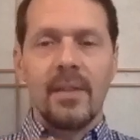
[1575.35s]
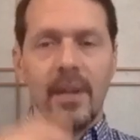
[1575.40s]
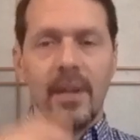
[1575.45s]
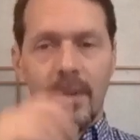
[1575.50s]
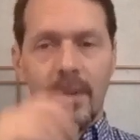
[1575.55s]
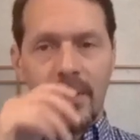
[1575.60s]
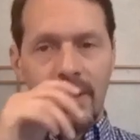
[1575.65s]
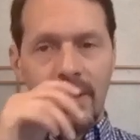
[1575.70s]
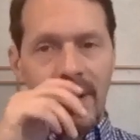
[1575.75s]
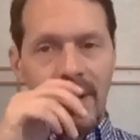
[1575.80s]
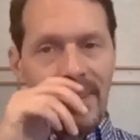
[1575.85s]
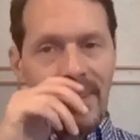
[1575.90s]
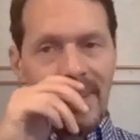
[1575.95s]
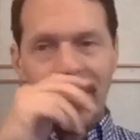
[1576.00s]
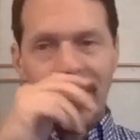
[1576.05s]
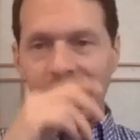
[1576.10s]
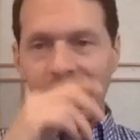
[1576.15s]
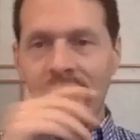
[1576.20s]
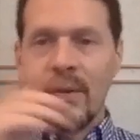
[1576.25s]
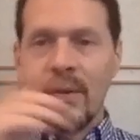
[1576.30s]
And I always tell
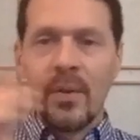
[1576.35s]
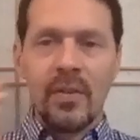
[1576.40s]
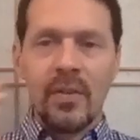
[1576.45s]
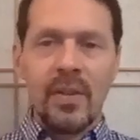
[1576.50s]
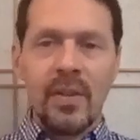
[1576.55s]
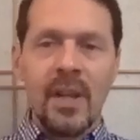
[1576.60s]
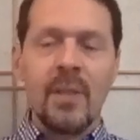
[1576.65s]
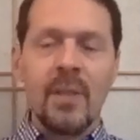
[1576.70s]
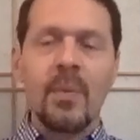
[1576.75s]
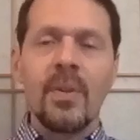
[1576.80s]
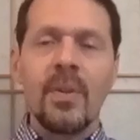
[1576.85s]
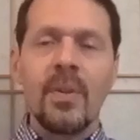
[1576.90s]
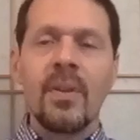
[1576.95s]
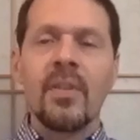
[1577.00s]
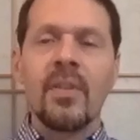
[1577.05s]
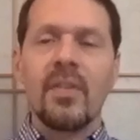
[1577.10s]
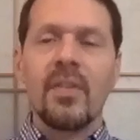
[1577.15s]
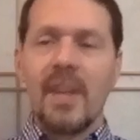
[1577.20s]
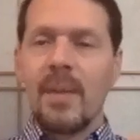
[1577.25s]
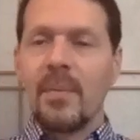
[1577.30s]
people, if you stay with the
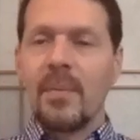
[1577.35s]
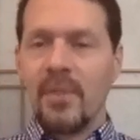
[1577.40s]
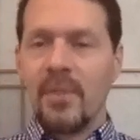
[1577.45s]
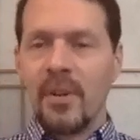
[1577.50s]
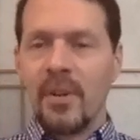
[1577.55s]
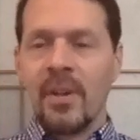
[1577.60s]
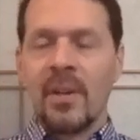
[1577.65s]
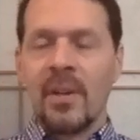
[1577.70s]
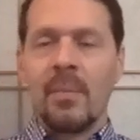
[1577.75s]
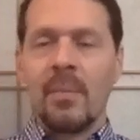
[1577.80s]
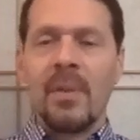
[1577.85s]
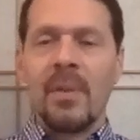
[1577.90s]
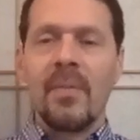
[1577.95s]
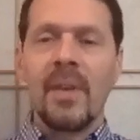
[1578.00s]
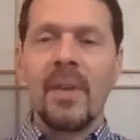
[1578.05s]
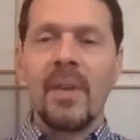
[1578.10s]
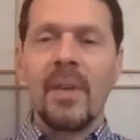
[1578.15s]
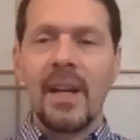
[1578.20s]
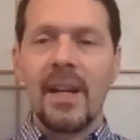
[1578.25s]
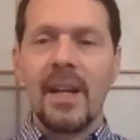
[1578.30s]
steps, you're going to be
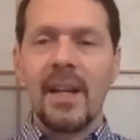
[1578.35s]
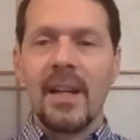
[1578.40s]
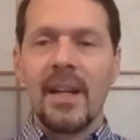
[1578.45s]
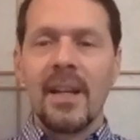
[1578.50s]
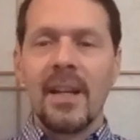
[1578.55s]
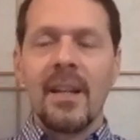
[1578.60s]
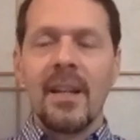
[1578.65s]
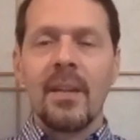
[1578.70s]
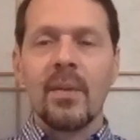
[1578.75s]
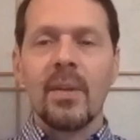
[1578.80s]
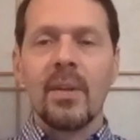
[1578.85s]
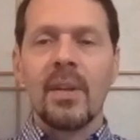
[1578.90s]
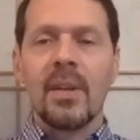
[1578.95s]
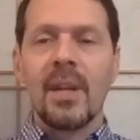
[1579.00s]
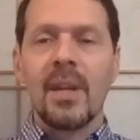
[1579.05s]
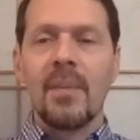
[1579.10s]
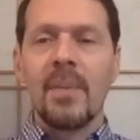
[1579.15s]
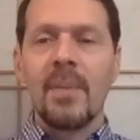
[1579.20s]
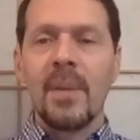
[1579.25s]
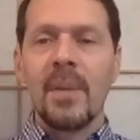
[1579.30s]
fine. The only
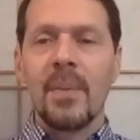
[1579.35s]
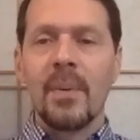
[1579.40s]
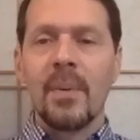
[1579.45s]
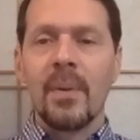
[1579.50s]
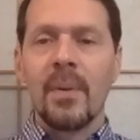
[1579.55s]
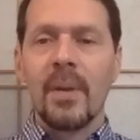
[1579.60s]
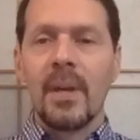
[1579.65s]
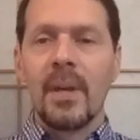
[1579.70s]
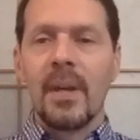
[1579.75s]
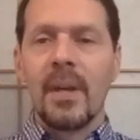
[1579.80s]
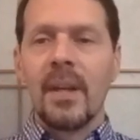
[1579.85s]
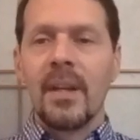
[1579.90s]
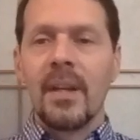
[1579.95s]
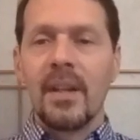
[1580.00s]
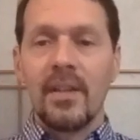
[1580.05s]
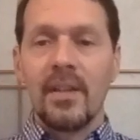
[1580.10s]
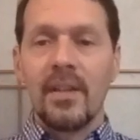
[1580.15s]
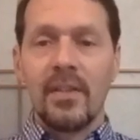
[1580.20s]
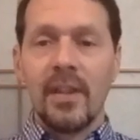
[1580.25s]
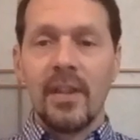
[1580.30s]
time people
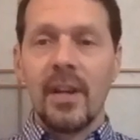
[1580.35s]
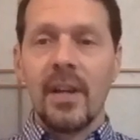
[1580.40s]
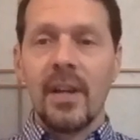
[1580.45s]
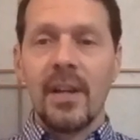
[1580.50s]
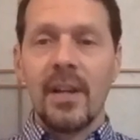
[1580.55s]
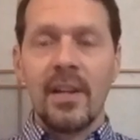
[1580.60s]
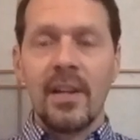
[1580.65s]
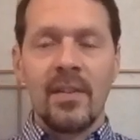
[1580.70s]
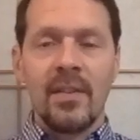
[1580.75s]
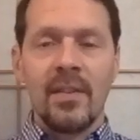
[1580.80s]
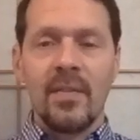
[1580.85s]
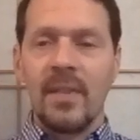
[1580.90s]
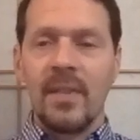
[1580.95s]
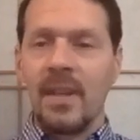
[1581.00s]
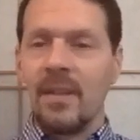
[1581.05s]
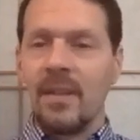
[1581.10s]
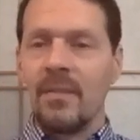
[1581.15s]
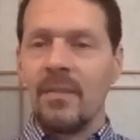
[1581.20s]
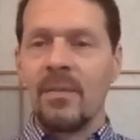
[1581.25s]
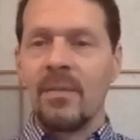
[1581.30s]
get stuck is if
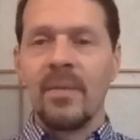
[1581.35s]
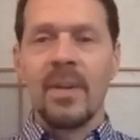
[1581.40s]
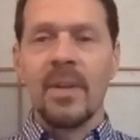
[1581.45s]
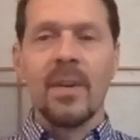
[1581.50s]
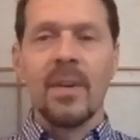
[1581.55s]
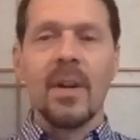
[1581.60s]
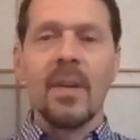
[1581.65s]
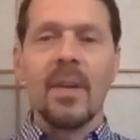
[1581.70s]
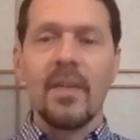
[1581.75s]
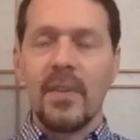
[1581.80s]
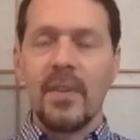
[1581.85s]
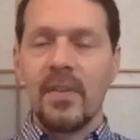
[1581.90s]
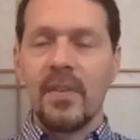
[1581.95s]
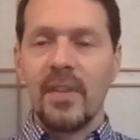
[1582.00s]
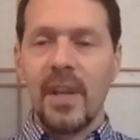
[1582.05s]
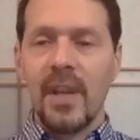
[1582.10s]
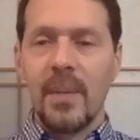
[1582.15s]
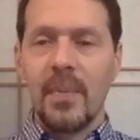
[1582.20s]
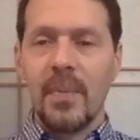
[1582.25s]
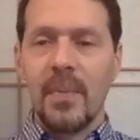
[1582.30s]
they veer off the
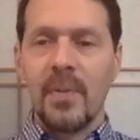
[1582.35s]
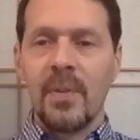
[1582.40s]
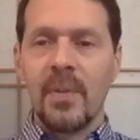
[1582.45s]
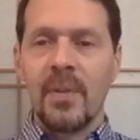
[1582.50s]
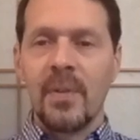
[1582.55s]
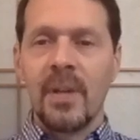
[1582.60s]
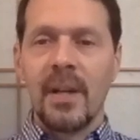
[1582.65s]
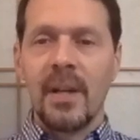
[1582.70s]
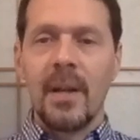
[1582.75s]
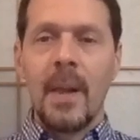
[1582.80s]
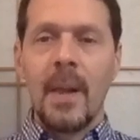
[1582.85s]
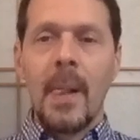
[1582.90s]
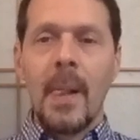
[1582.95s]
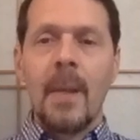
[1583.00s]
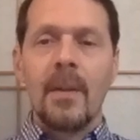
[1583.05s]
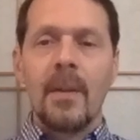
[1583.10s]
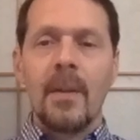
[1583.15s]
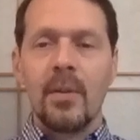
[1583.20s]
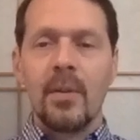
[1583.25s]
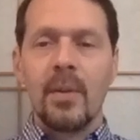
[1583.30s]
steps and they're not
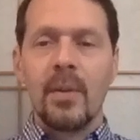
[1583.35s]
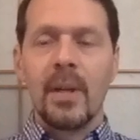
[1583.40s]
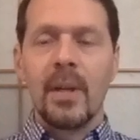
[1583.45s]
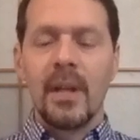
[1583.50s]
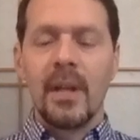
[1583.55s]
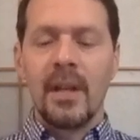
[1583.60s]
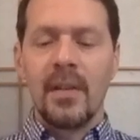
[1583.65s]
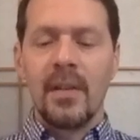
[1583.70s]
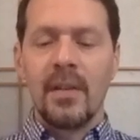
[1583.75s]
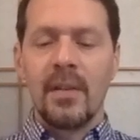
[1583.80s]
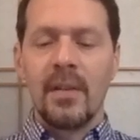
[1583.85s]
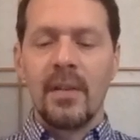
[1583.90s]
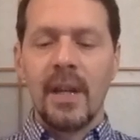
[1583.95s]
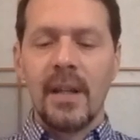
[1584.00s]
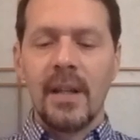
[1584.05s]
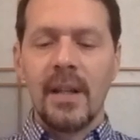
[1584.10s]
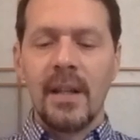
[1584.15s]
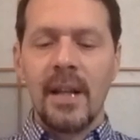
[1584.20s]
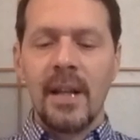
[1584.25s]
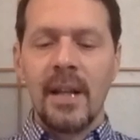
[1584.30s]
doing it as
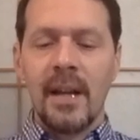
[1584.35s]
directed.